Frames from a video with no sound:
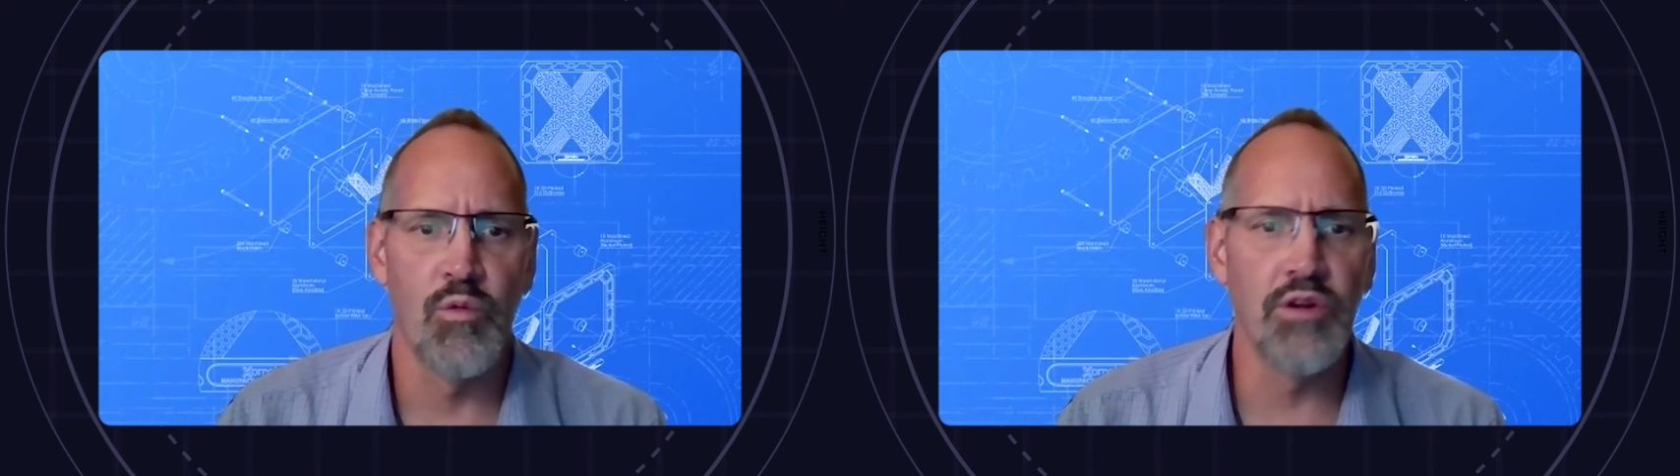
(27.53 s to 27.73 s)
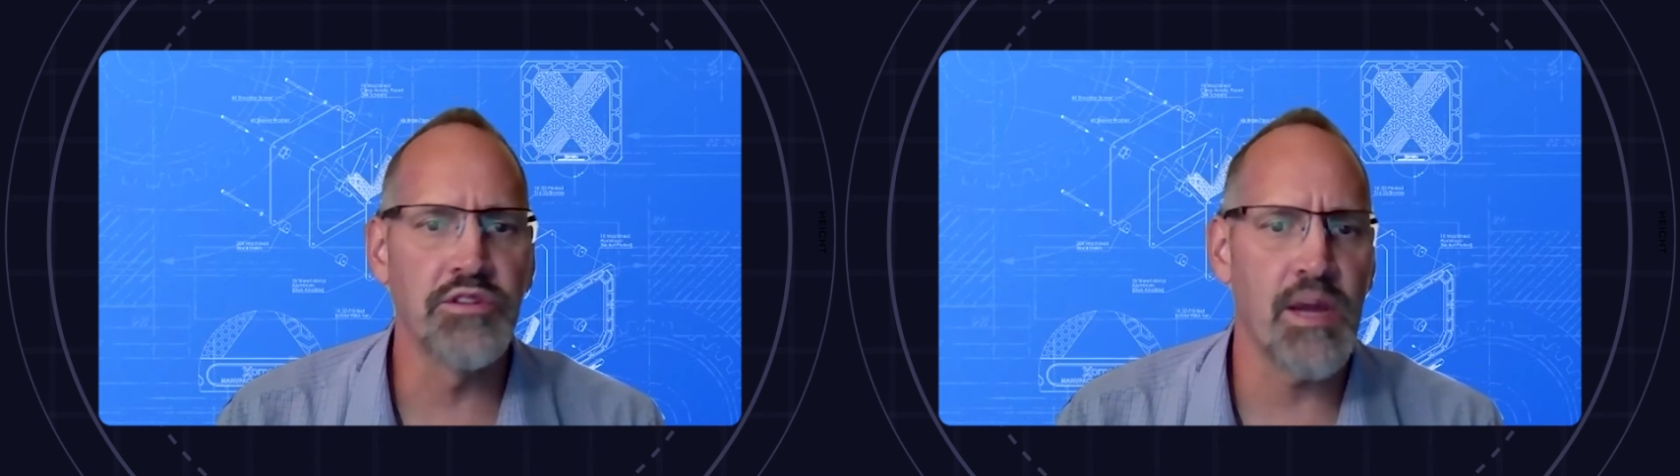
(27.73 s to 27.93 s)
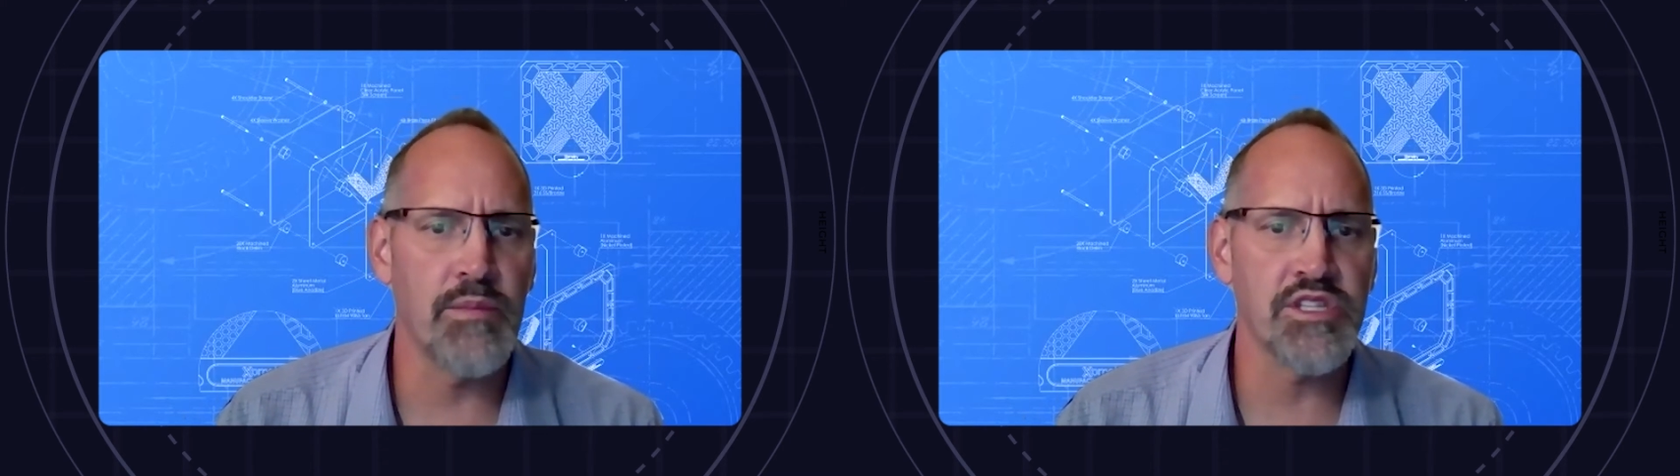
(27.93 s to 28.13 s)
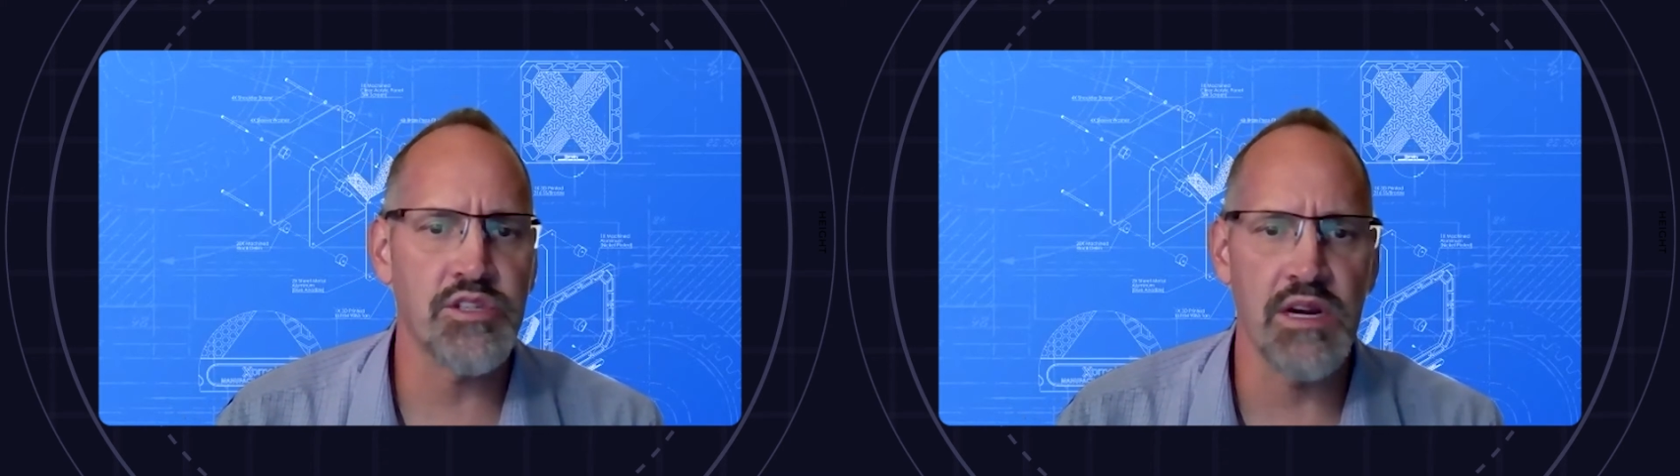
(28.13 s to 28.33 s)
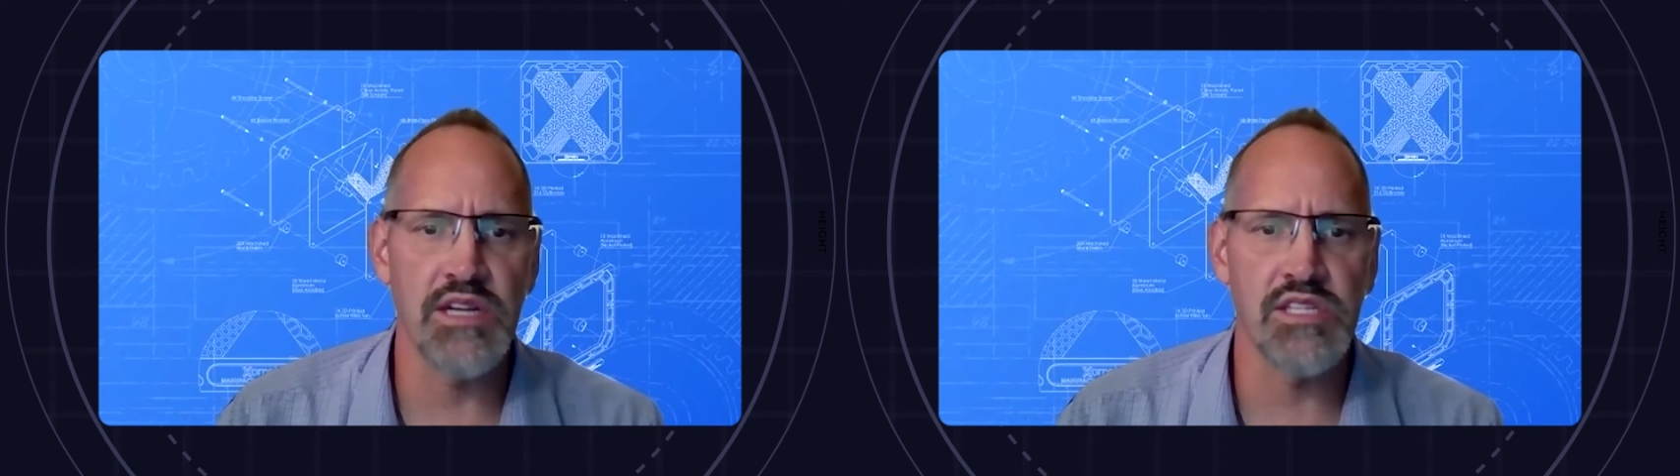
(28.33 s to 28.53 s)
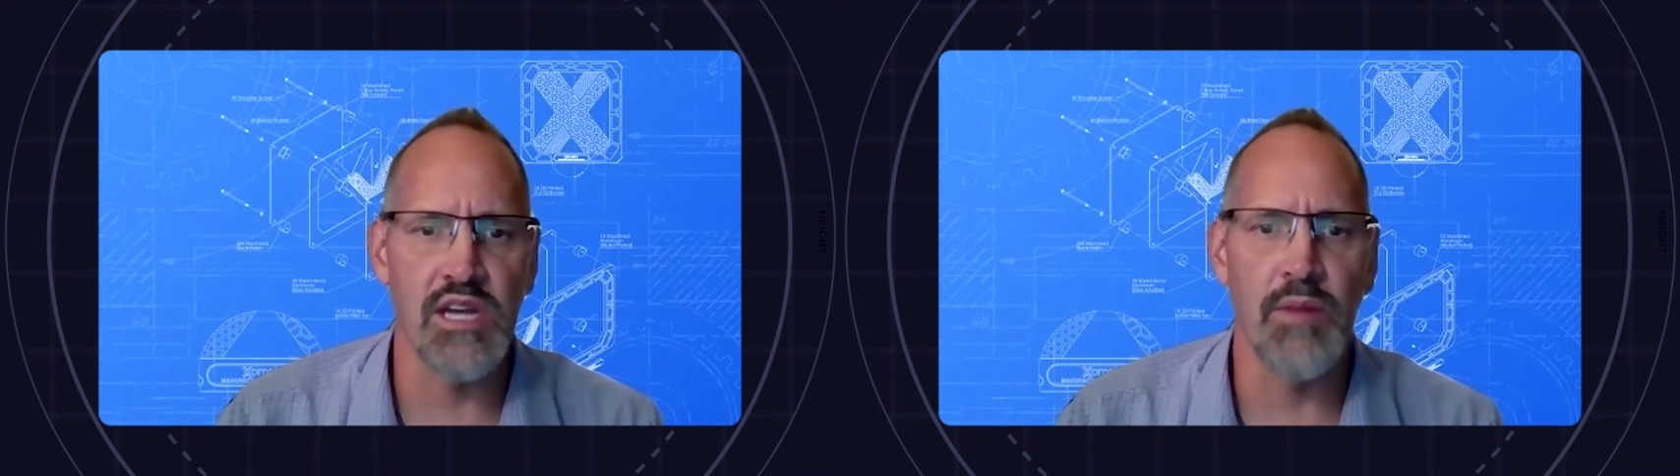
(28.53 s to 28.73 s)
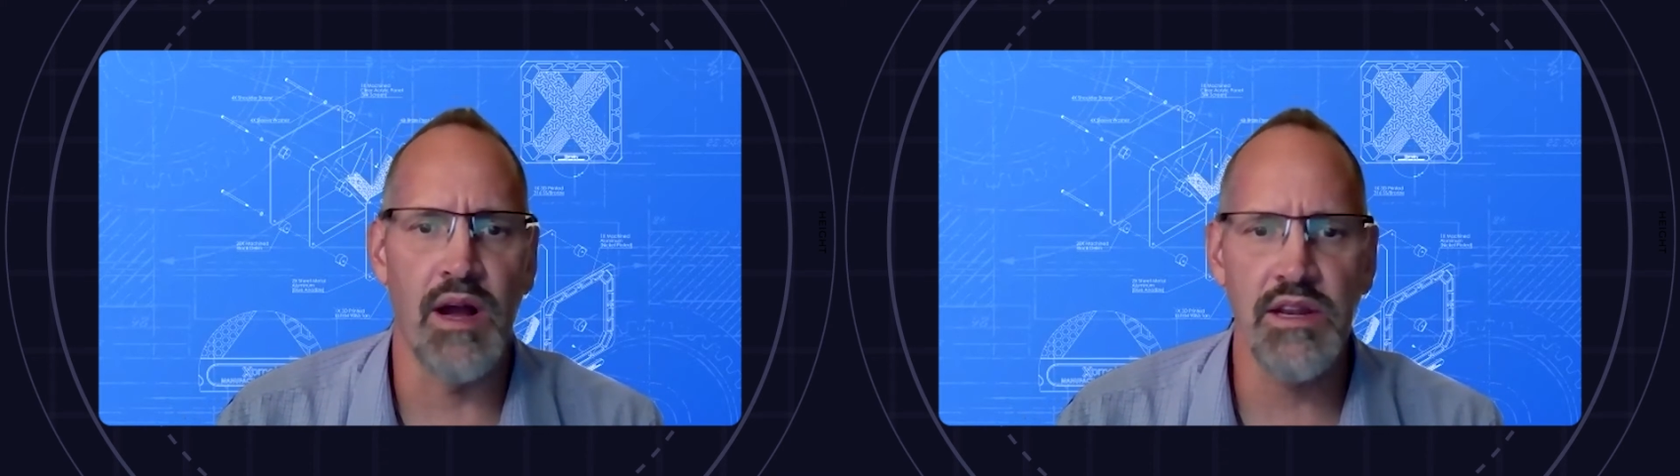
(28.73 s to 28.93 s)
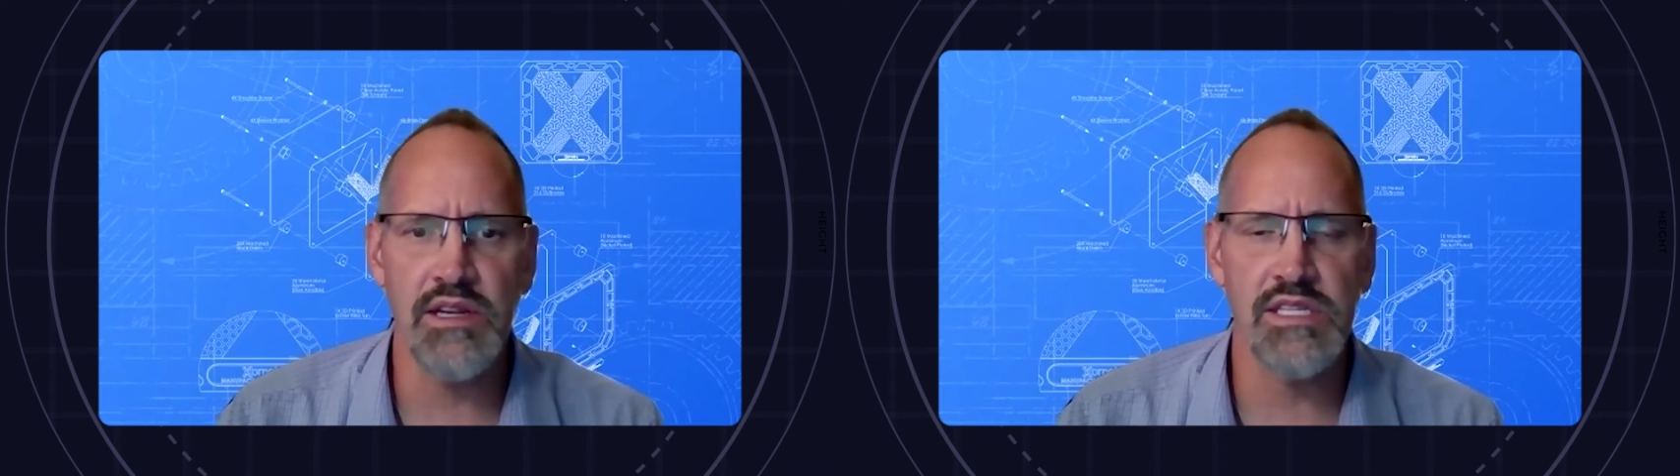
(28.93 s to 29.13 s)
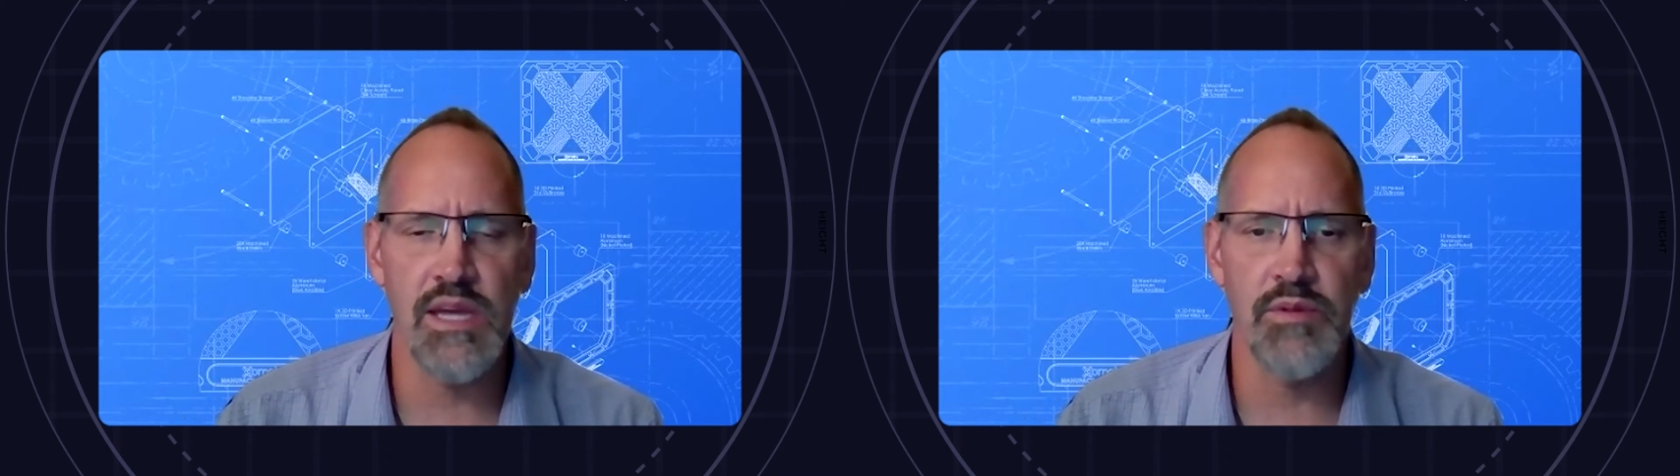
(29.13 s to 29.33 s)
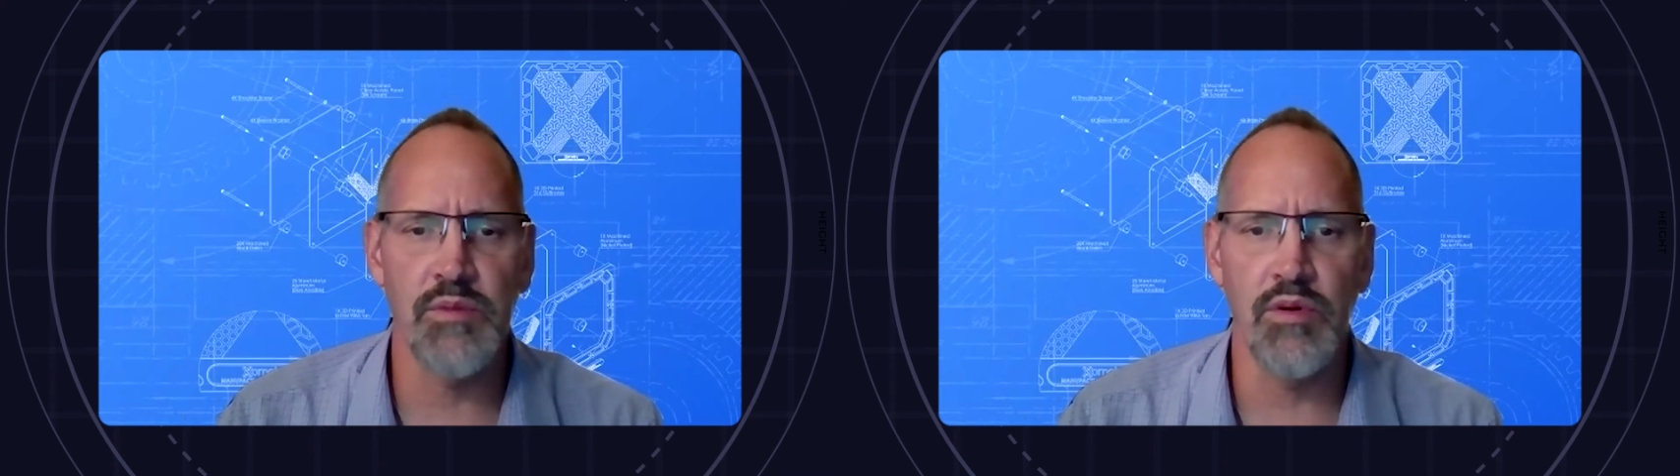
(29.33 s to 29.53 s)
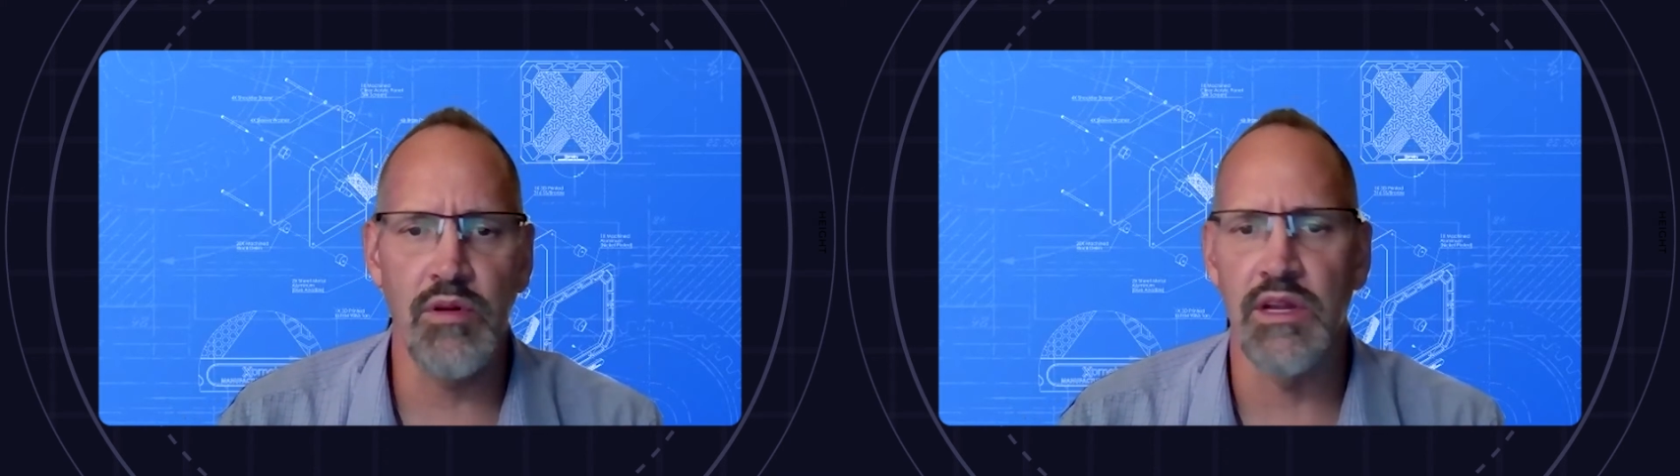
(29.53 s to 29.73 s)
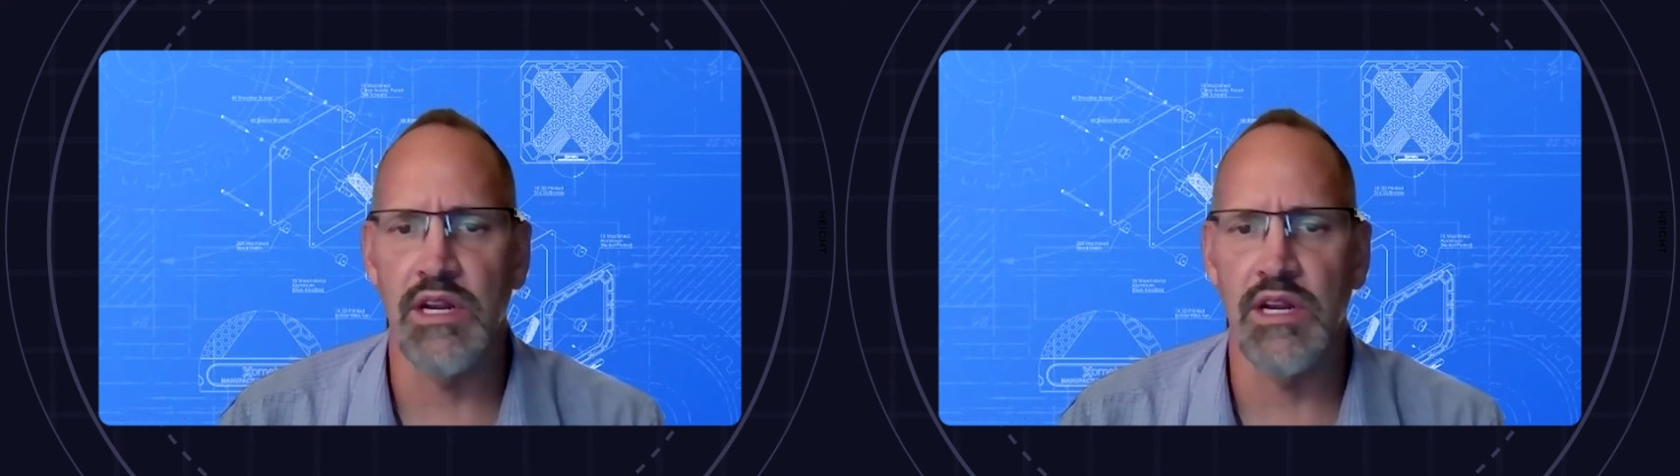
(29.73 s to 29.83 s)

We'll demonstrate some unacceptable